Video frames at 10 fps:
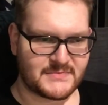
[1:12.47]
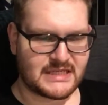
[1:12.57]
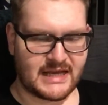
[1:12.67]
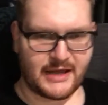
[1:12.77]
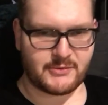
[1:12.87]

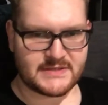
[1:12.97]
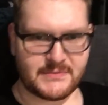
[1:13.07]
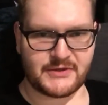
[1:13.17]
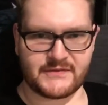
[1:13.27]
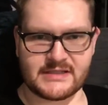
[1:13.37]
Today was a
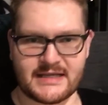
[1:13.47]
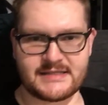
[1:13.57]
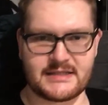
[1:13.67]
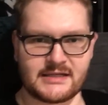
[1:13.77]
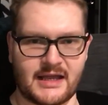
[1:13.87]
bit of a
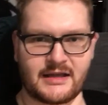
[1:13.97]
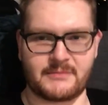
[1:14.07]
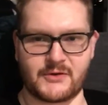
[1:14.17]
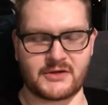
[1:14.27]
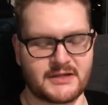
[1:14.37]
testing day,
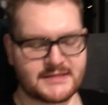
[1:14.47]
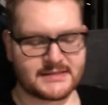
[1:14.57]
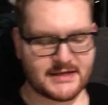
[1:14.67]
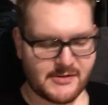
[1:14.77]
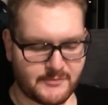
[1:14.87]
to be
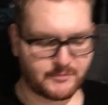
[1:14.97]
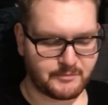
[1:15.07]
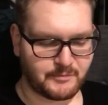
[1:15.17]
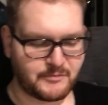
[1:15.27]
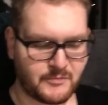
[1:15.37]
honest.
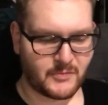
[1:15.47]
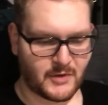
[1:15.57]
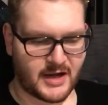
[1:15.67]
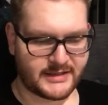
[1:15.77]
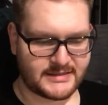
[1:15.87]

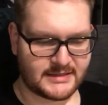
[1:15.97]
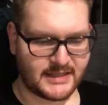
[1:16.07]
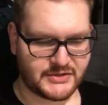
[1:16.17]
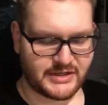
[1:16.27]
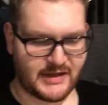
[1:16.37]
I did
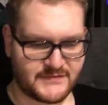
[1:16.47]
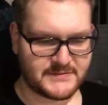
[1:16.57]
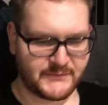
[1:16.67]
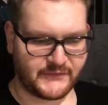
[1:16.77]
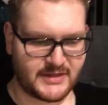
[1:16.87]
actually have
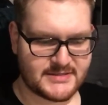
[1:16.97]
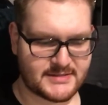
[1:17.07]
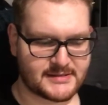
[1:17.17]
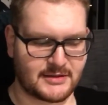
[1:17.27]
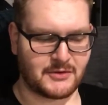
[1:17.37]
some
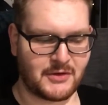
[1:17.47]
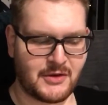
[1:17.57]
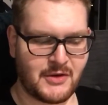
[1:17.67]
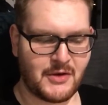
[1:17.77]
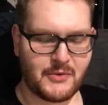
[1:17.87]
friends that
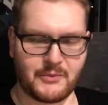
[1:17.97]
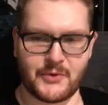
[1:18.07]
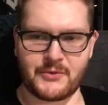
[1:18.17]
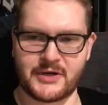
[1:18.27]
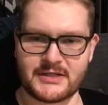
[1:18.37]

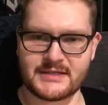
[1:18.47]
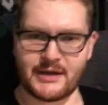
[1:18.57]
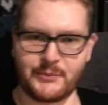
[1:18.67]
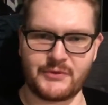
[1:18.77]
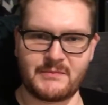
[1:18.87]
were wanting to
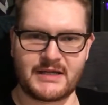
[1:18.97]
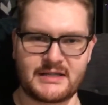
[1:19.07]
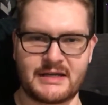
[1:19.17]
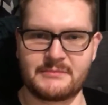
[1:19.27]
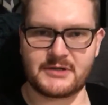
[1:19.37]
come with me
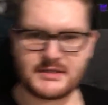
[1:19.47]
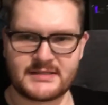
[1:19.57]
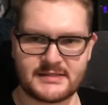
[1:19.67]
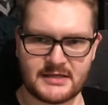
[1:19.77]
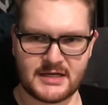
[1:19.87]
today, but I
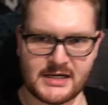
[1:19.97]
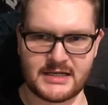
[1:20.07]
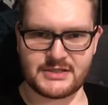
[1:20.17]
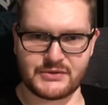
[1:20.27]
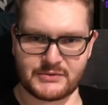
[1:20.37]
decided I
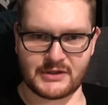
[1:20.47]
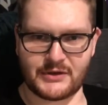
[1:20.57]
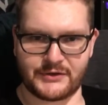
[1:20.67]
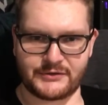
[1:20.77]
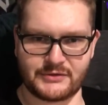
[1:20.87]
need to do it
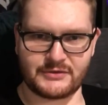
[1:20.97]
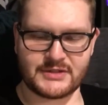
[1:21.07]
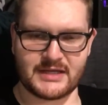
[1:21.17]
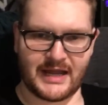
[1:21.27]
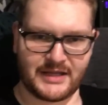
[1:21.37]
alone
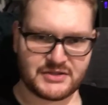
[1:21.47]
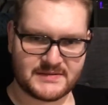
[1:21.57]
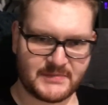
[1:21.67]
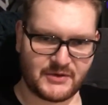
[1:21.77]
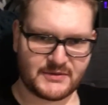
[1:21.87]
today
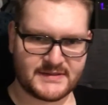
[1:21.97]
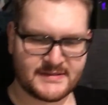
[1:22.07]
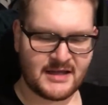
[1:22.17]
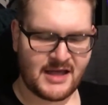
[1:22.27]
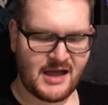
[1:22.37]
just
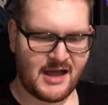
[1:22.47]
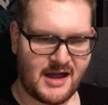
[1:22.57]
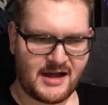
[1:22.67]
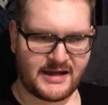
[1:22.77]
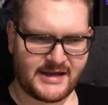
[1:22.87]
because
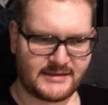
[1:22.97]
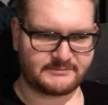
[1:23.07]
I